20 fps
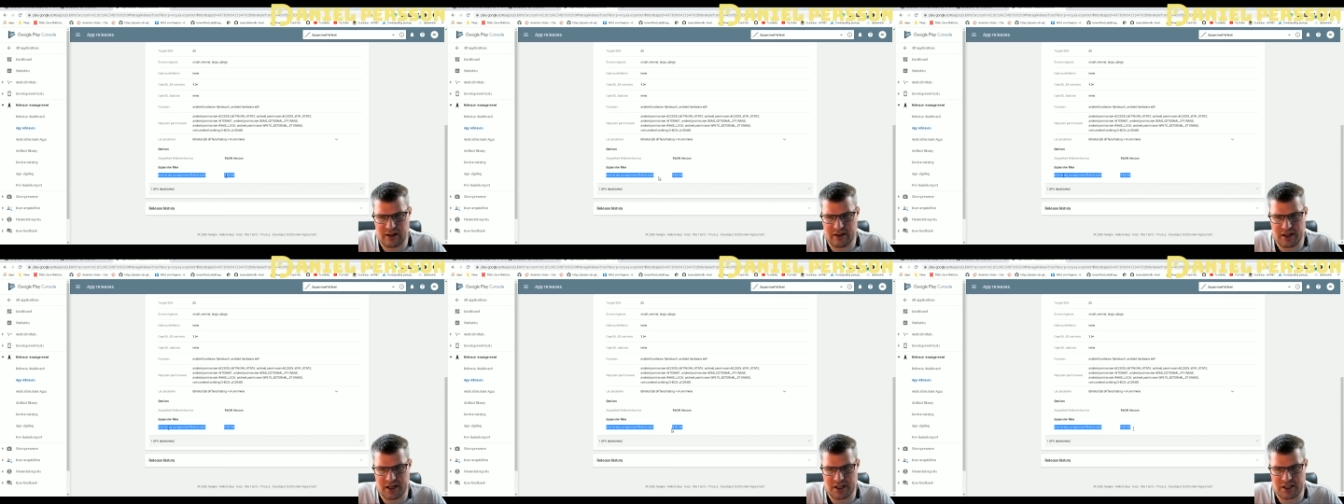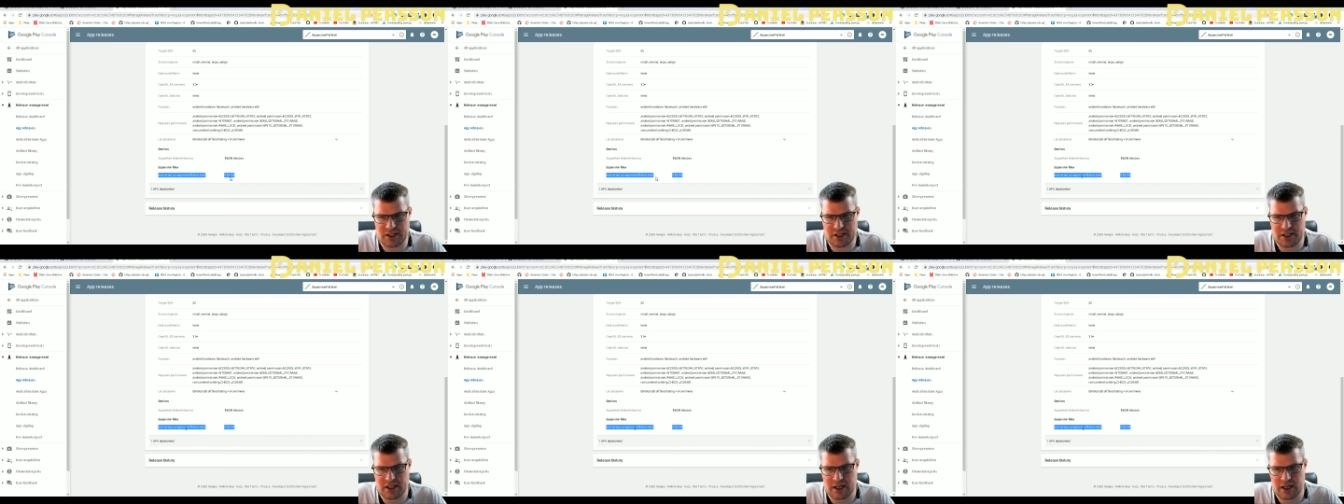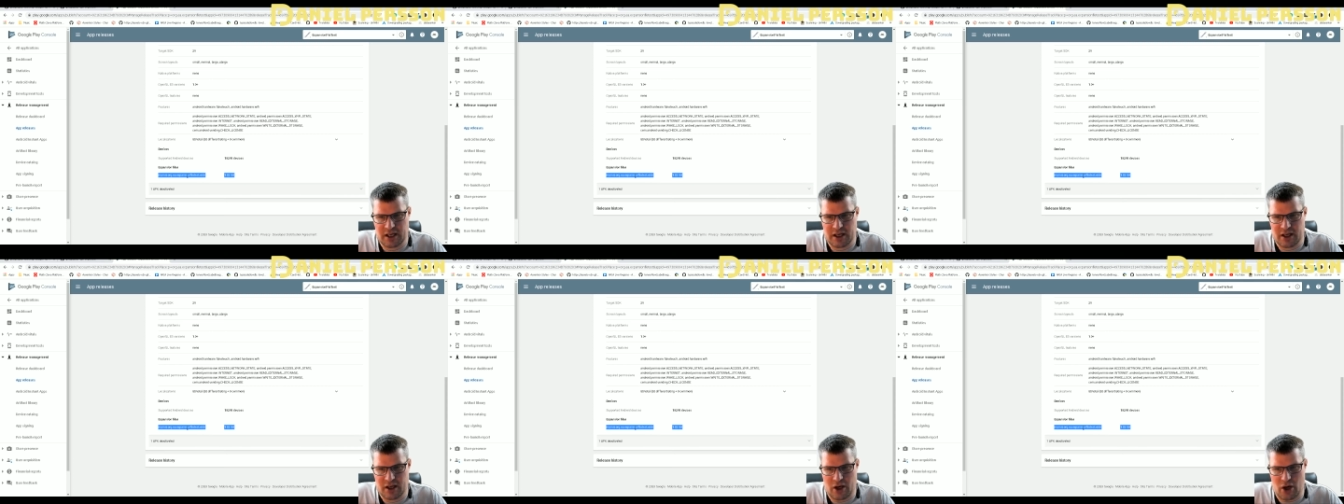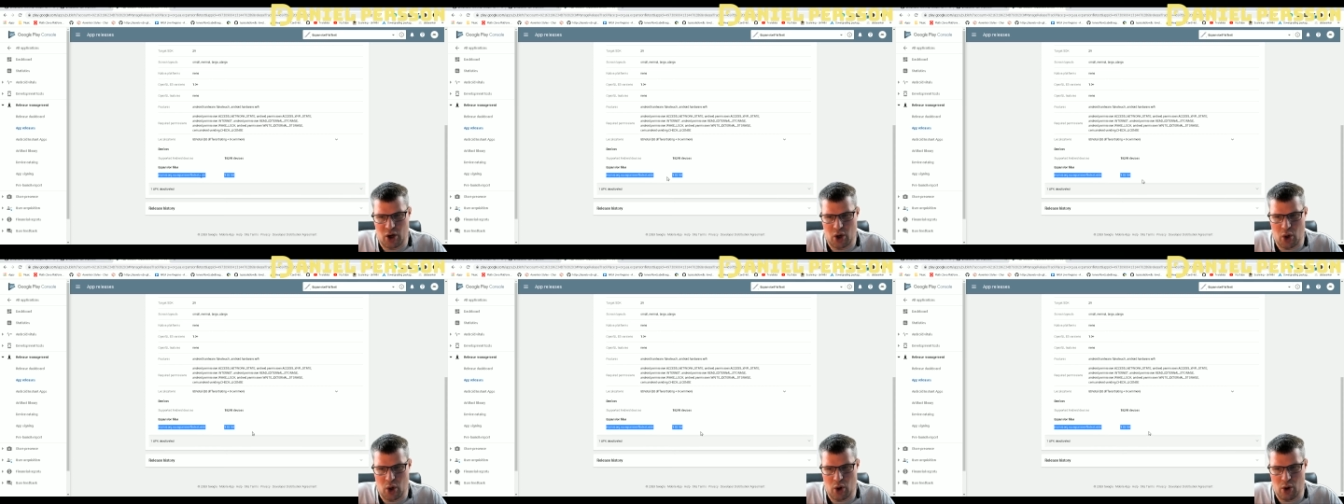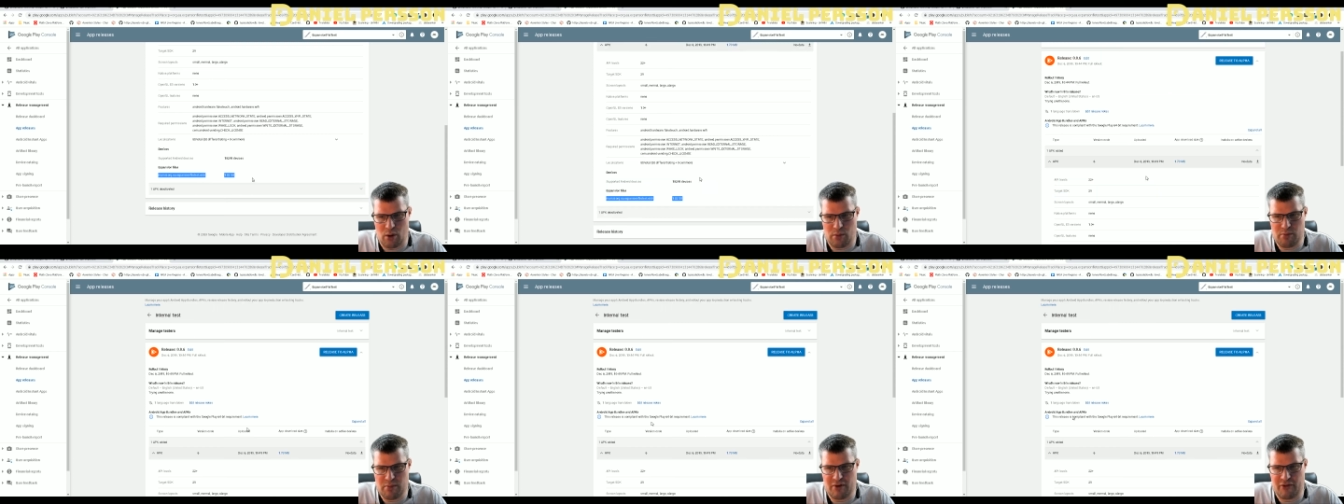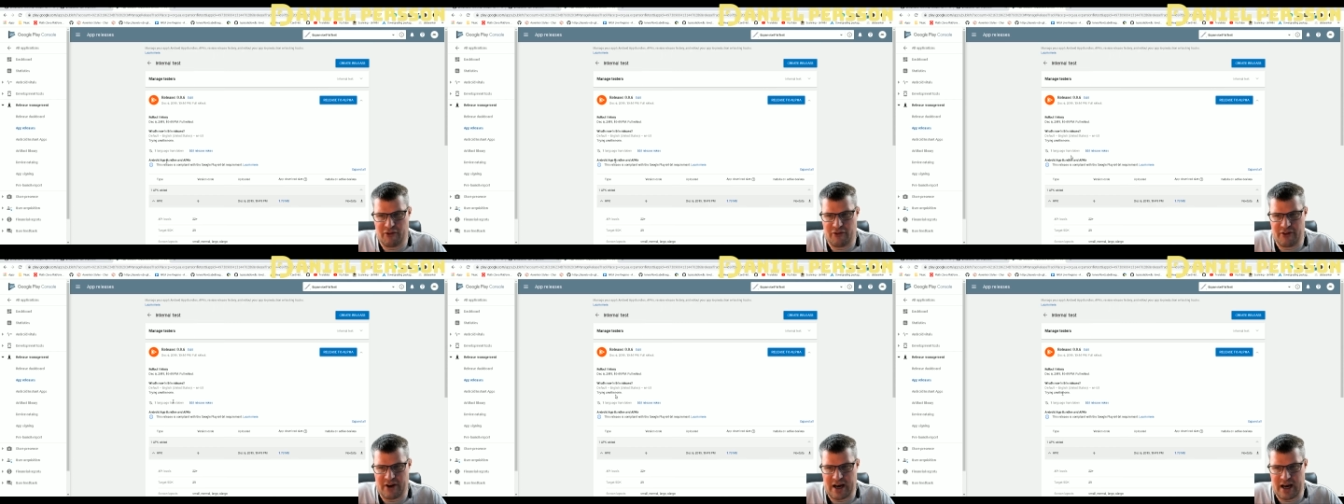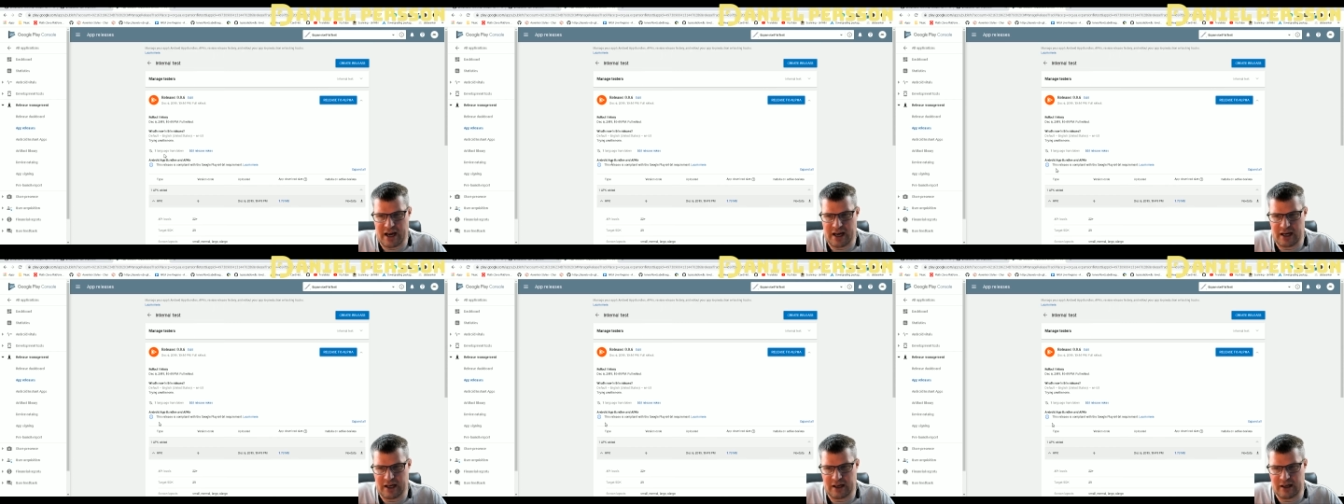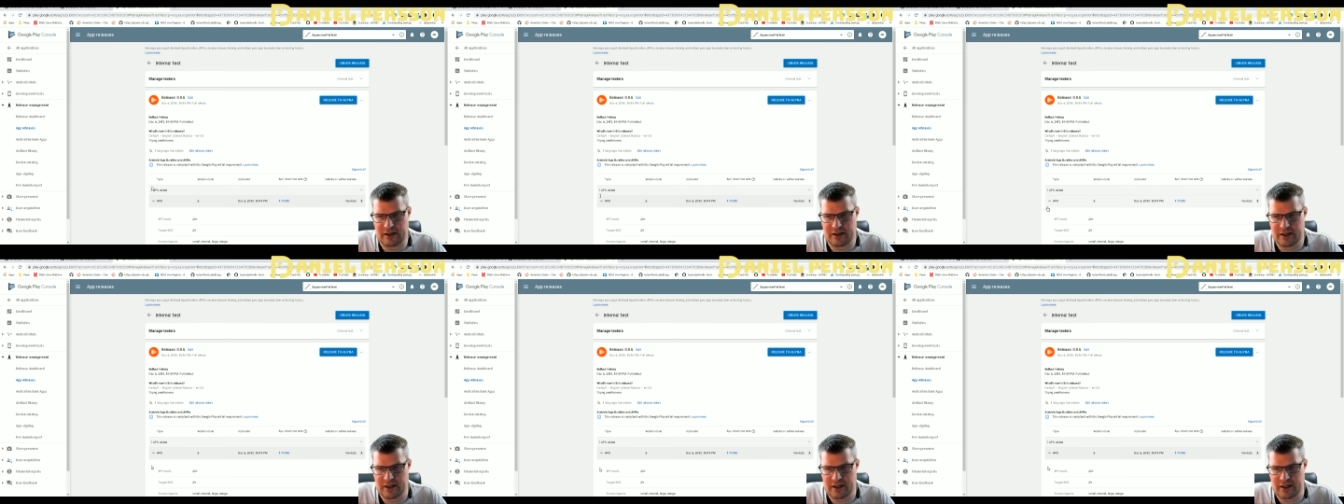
this OBB file.